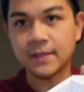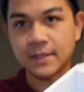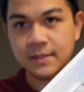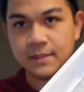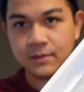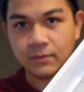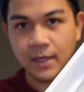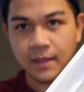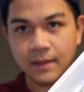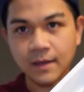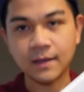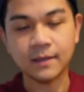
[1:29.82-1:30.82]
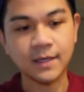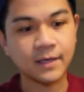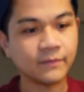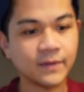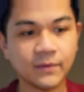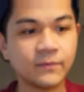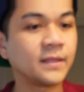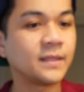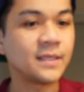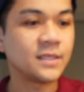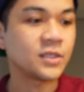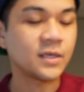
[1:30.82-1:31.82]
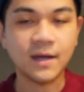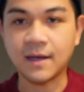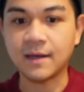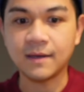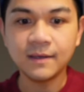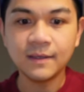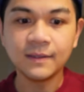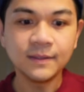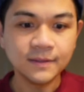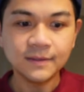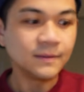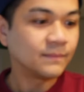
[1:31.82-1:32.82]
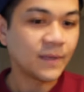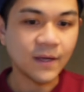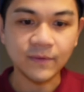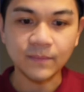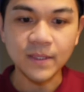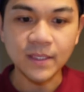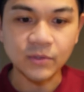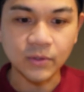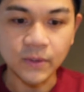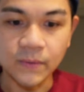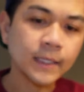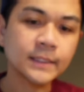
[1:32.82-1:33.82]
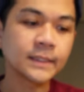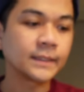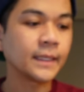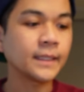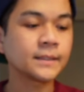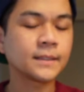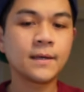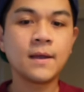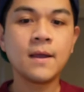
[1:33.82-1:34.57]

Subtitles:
is right there, kind of like with DJI Mavic Mini Drone. Excellent.